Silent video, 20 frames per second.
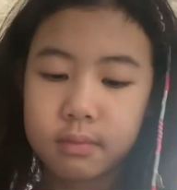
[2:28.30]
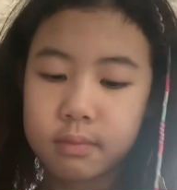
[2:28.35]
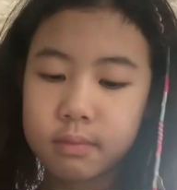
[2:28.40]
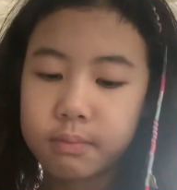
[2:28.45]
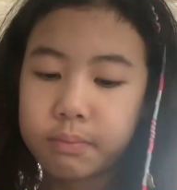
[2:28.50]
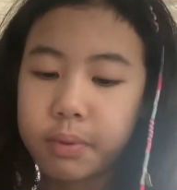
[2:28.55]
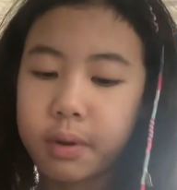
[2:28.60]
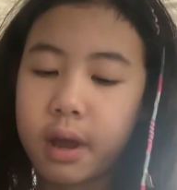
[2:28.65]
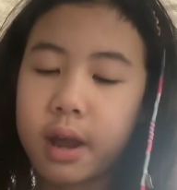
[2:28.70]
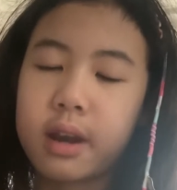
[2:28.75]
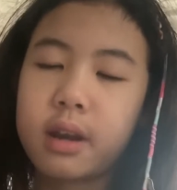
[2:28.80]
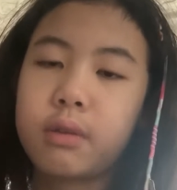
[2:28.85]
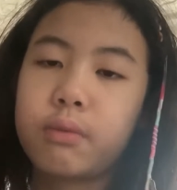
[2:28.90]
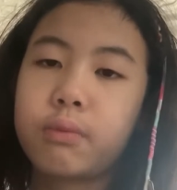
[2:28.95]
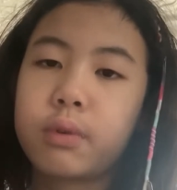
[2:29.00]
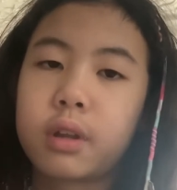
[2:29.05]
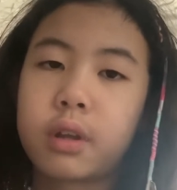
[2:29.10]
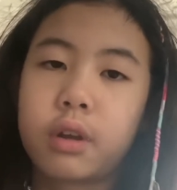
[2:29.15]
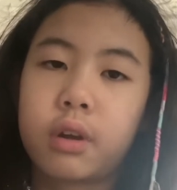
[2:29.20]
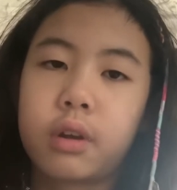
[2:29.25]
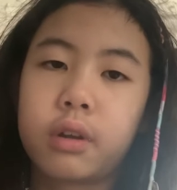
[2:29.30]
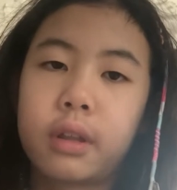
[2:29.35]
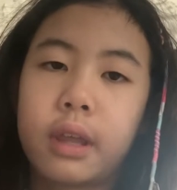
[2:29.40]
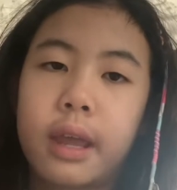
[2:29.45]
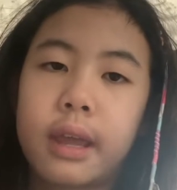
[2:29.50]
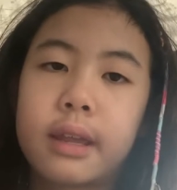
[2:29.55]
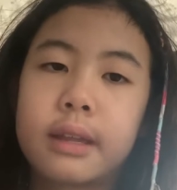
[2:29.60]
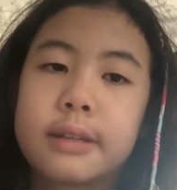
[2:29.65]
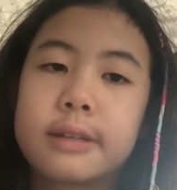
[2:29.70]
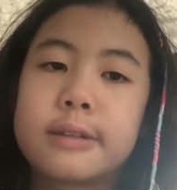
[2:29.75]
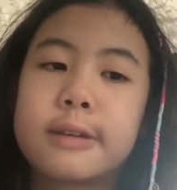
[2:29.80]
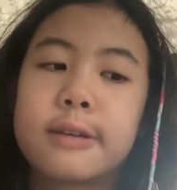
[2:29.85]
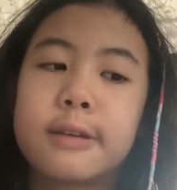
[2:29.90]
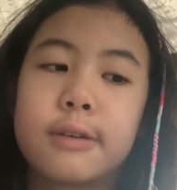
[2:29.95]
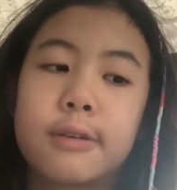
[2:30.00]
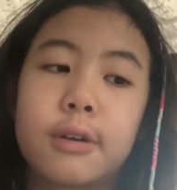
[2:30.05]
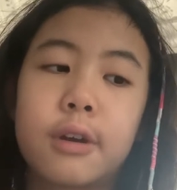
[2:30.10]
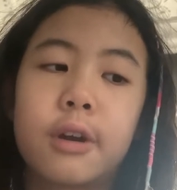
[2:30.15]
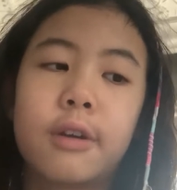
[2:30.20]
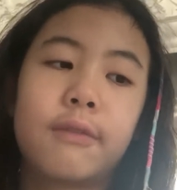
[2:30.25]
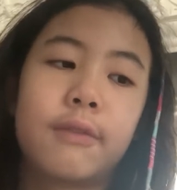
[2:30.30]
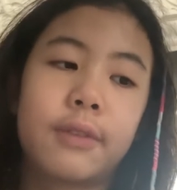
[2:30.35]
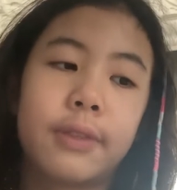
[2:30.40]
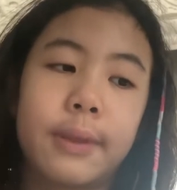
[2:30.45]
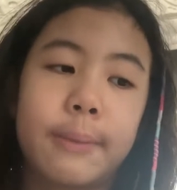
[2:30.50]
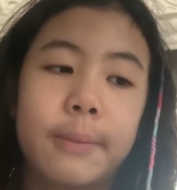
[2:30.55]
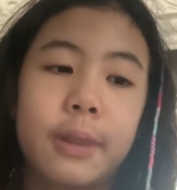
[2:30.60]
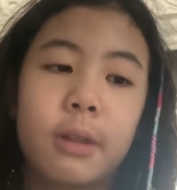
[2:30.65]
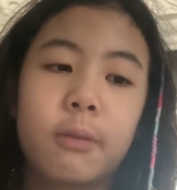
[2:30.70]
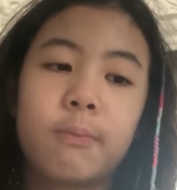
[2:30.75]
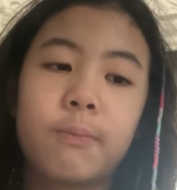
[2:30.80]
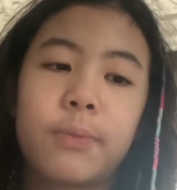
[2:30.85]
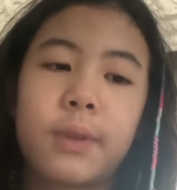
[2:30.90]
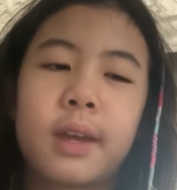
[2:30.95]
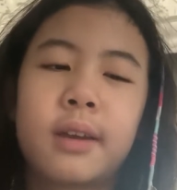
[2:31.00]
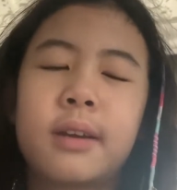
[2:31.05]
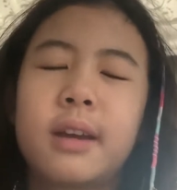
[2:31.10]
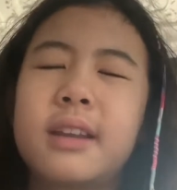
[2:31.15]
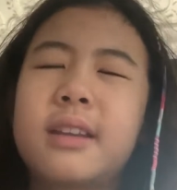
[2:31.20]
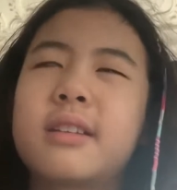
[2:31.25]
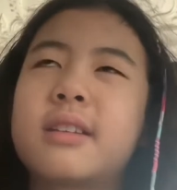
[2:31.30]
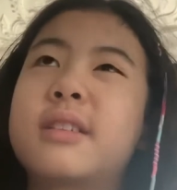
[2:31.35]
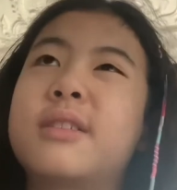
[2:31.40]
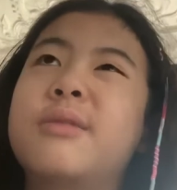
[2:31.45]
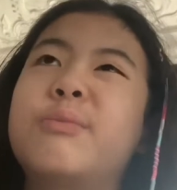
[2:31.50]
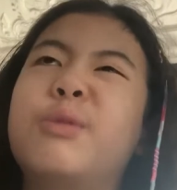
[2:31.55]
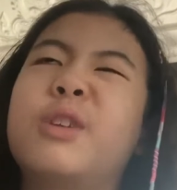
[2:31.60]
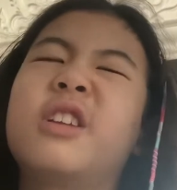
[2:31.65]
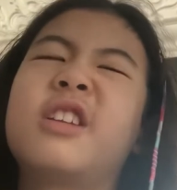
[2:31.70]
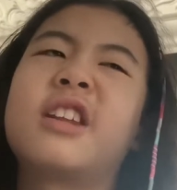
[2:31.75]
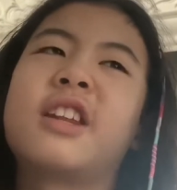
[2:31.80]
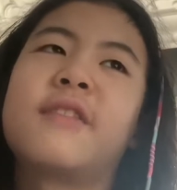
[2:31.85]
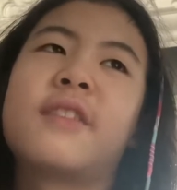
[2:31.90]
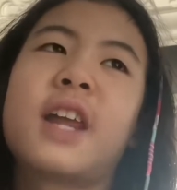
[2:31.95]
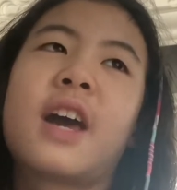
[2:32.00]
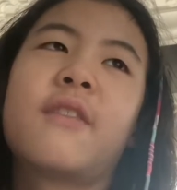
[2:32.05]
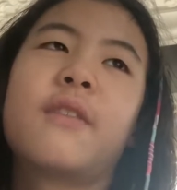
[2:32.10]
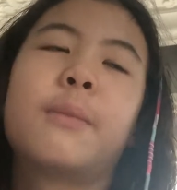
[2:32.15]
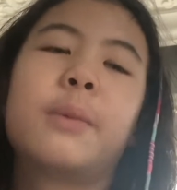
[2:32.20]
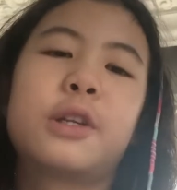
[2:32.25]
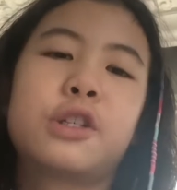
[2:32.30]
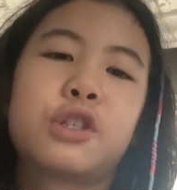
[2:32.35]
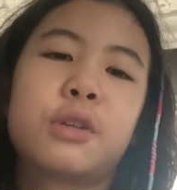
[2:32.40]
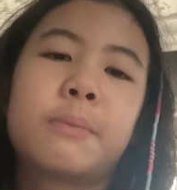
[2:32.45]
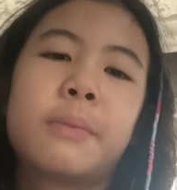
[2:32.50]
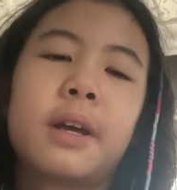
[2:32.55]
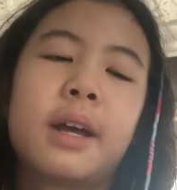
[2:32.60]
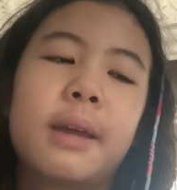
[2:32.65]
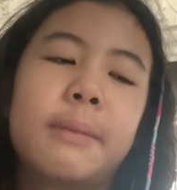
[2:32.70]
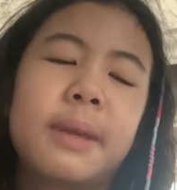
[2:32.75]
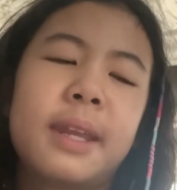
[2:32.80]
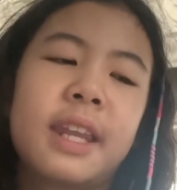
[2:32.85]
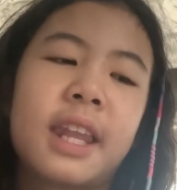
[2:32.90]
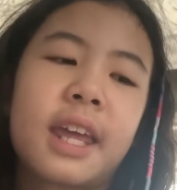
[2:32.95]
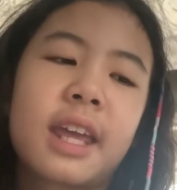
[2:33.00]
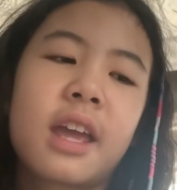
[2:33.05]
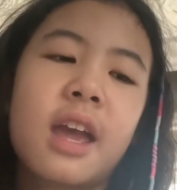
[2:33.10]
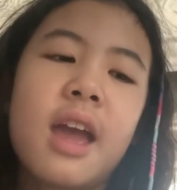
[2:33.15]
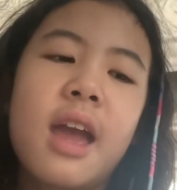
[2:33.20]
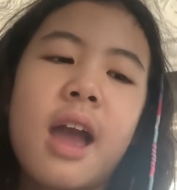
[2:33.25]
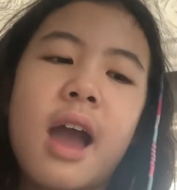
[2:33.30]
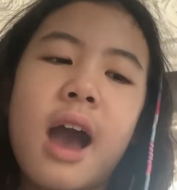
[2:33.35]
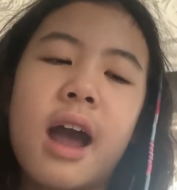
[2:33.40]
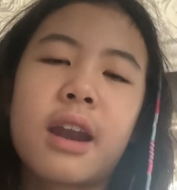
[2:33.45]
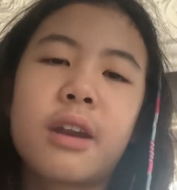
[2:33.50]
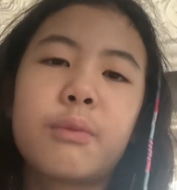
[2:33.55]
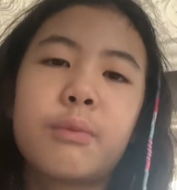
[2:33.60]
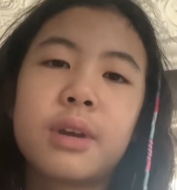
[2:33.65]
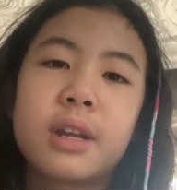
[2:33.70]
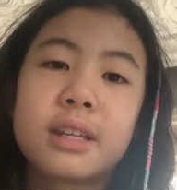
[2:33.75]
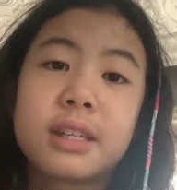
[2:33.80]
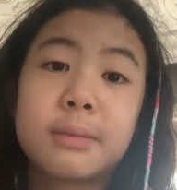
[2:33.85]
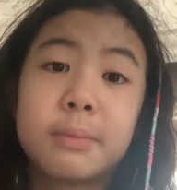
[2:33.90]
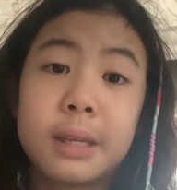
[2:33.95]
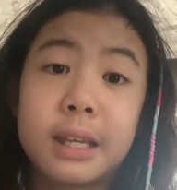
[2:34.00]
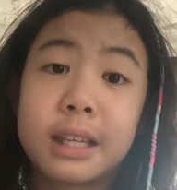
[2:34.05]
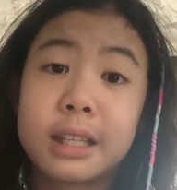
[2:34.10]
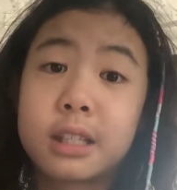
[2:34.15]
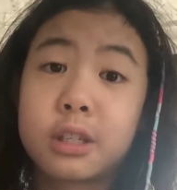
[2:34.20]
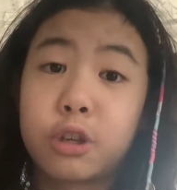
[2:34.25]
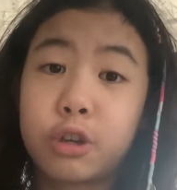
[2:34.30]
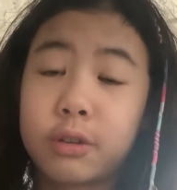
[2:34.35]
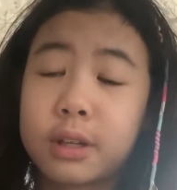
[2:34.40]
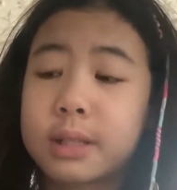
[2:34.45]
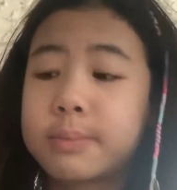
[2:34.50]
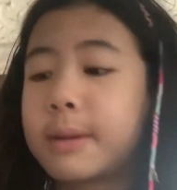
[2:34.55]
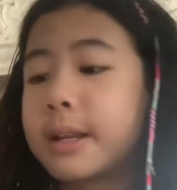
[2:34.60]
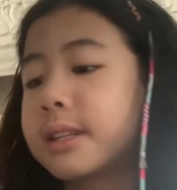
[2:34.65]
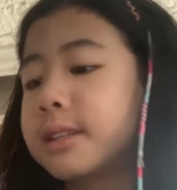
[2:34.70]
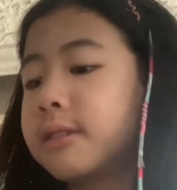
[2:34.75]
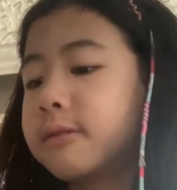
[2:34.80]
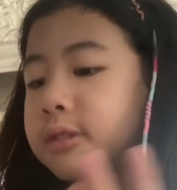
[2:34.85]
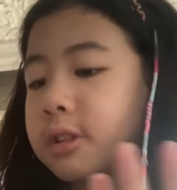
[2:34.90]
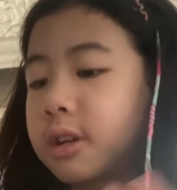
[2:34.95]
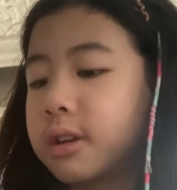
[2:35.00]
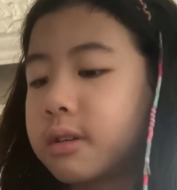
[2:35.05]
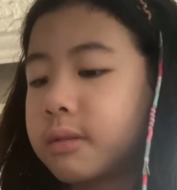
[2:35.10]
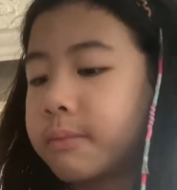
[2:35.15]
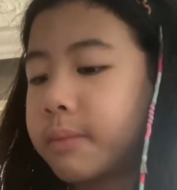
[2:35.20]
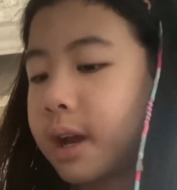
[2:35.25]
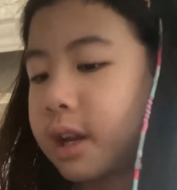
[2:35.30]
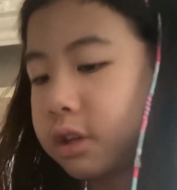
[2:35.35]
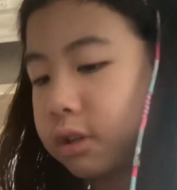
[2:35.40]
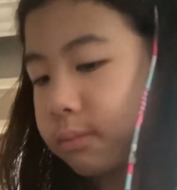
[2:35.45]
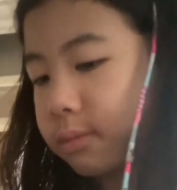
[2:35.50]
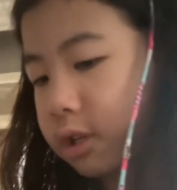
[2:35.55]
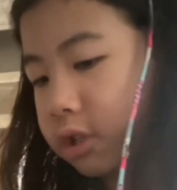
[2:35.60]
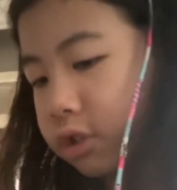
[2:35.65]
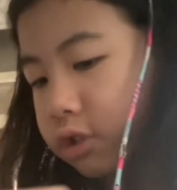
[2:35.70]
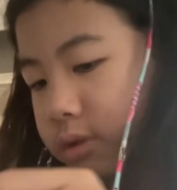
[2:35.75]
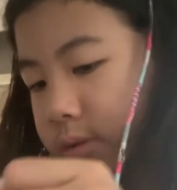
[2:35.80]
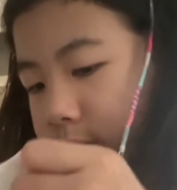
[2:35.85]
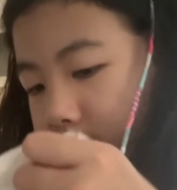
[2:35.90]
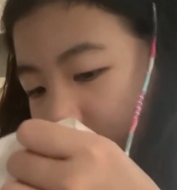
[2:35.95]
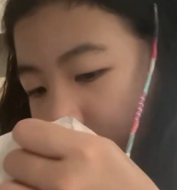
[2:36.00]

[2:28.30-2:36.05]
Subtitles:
but I didn't want to go like too over the, we didn't even have a budget, but I mean like, I didn't want it to be too expensive, so I didn't buy too much.